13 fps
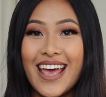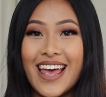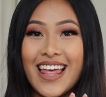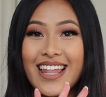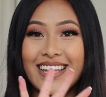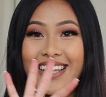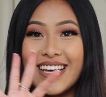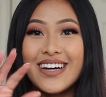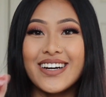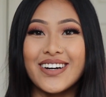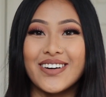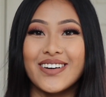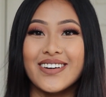
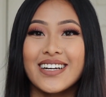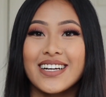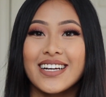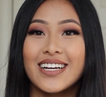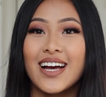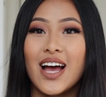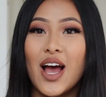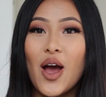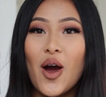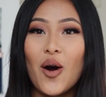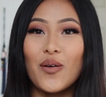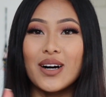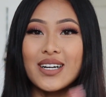Hello.
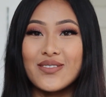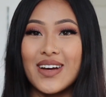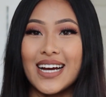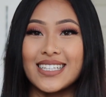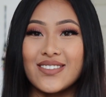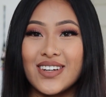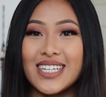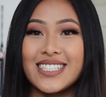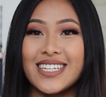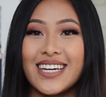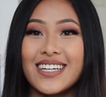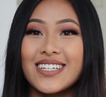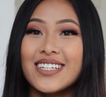Welcome back to my
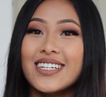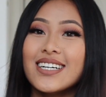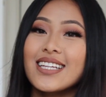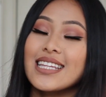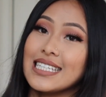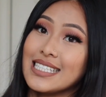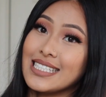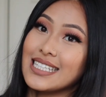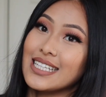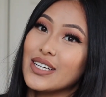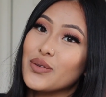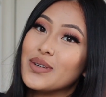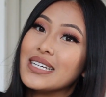channel. This is a
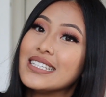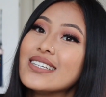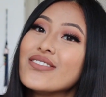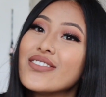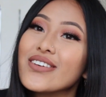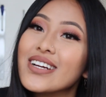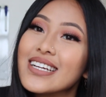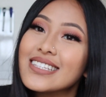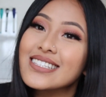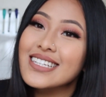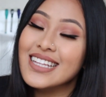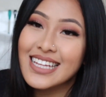little bit different.